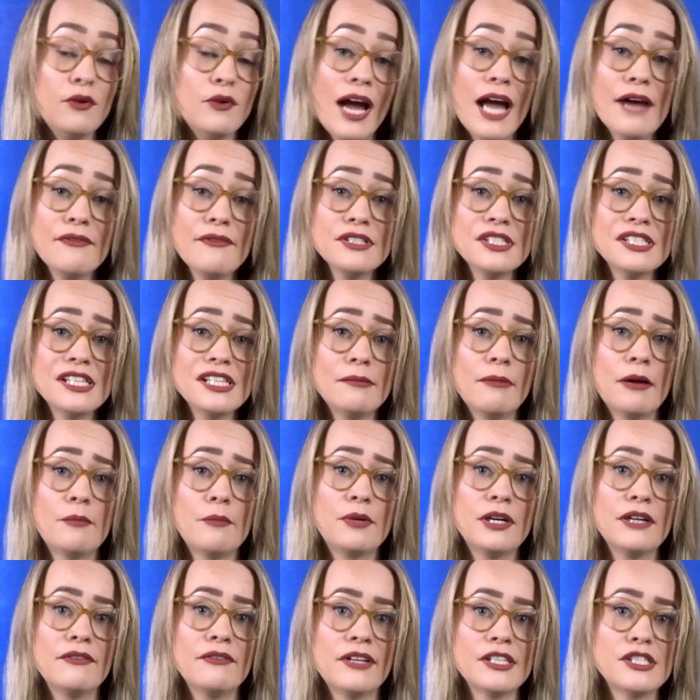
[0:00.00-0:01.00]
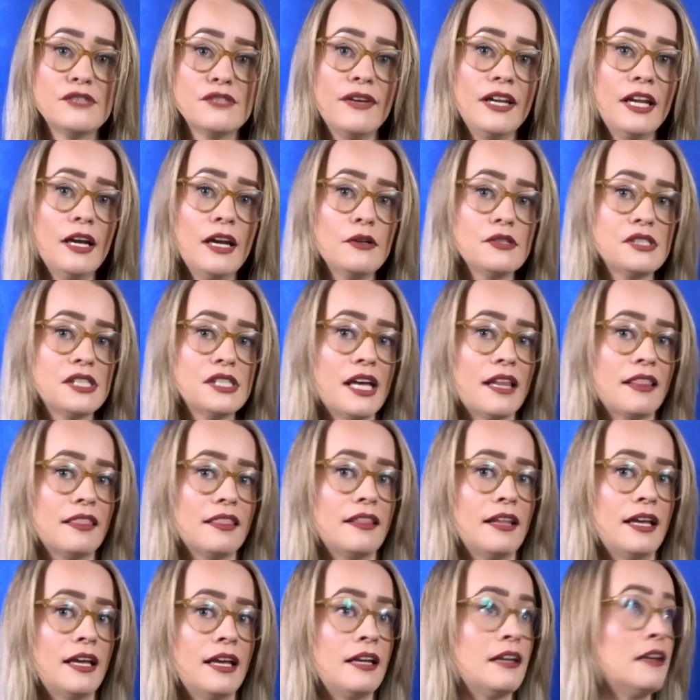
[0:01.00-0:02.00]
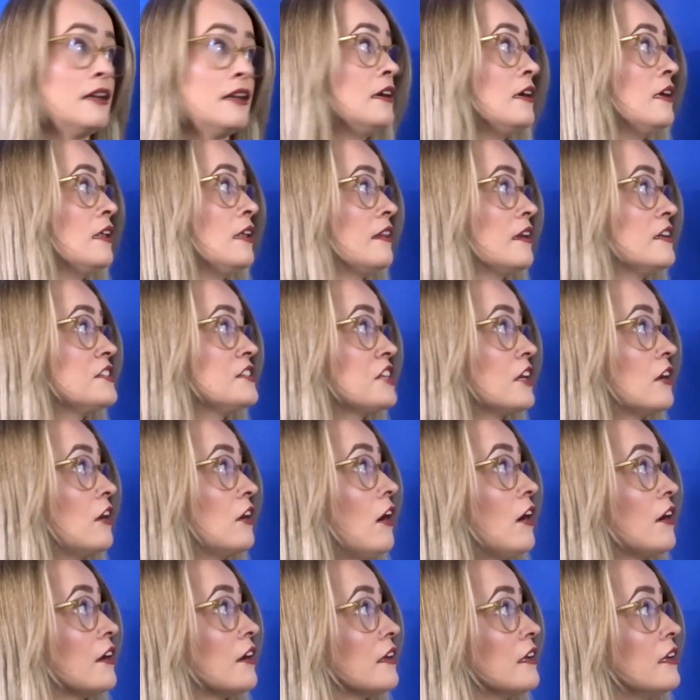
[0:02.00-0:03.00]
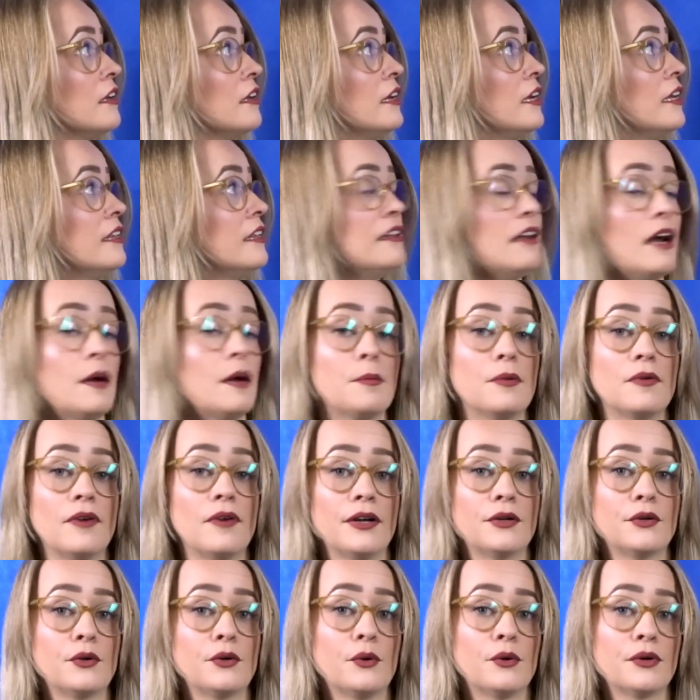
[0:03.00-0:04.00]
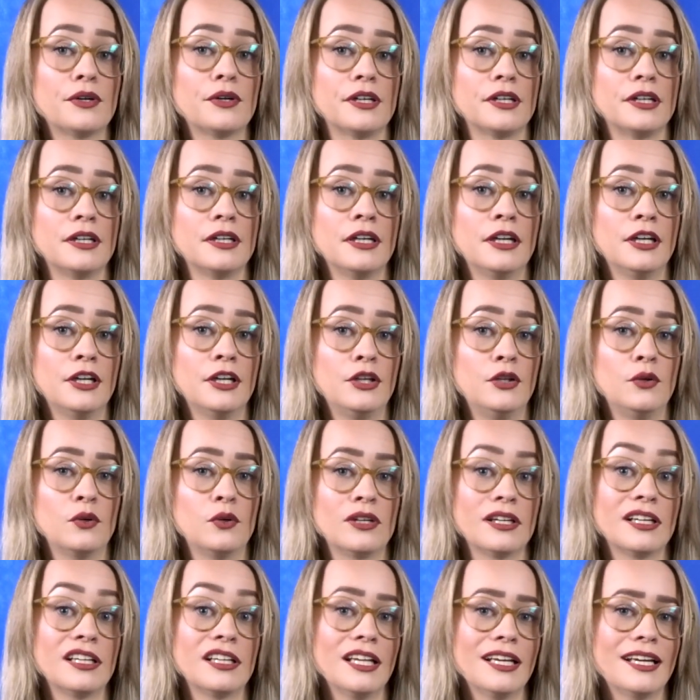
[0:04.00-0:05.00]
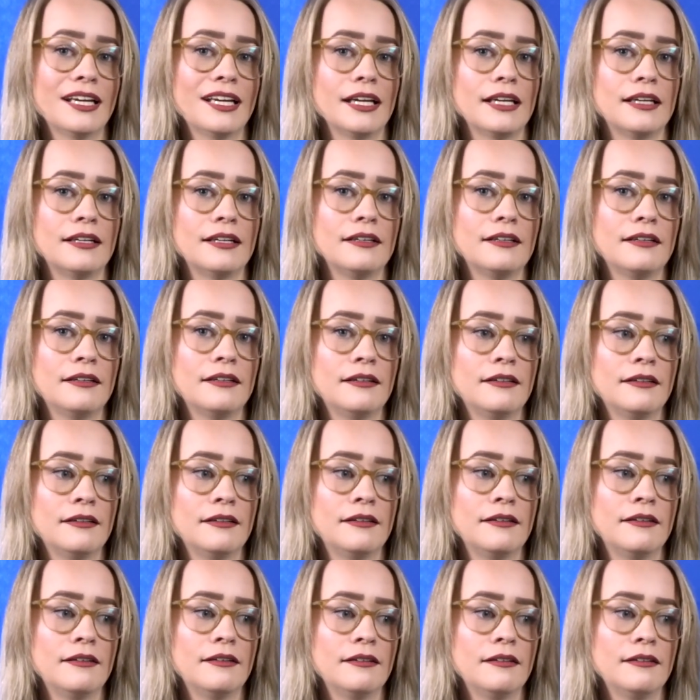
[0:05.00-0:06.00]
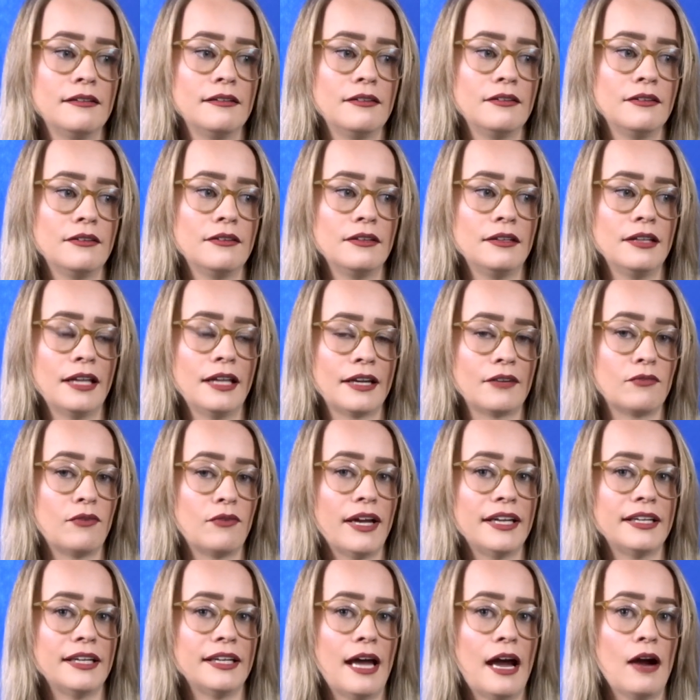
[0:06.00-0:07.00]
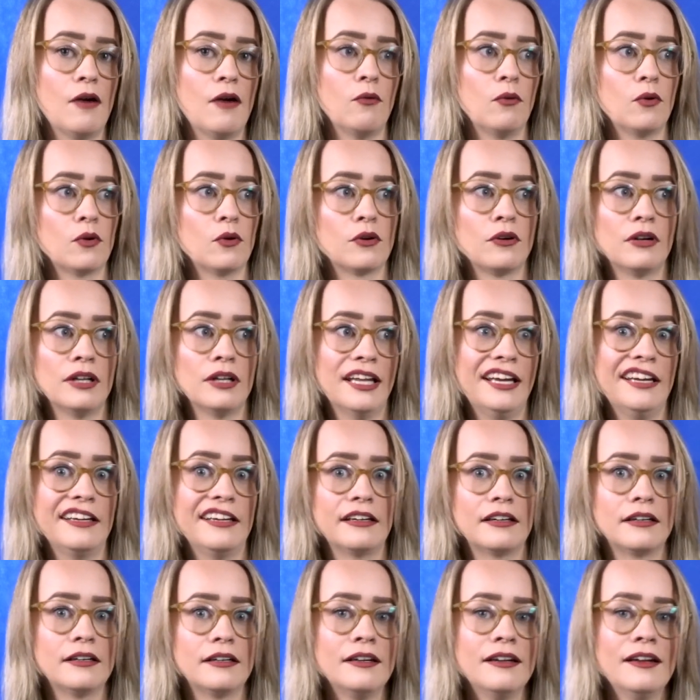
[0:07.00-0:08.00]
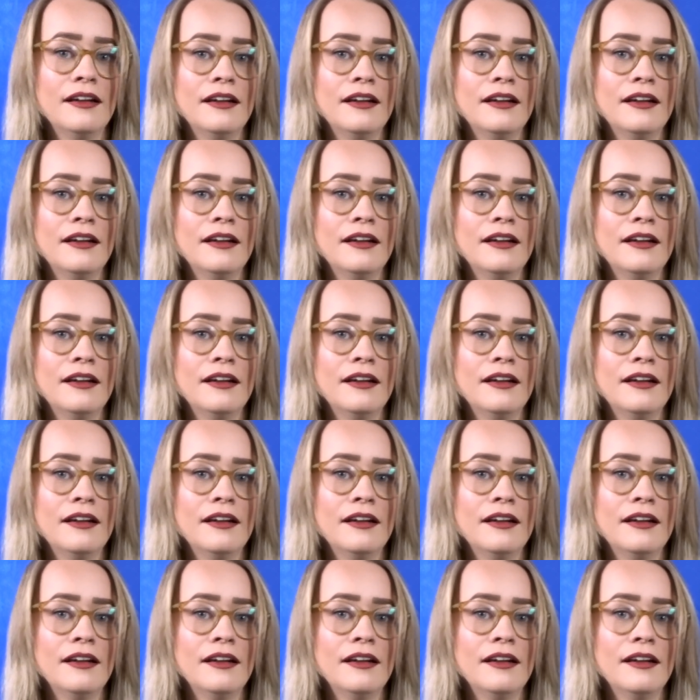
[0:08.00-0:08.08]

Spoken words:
you haven't seen my previous videos yet, then there's a card in the upper right corner. You can click it, like right now or later.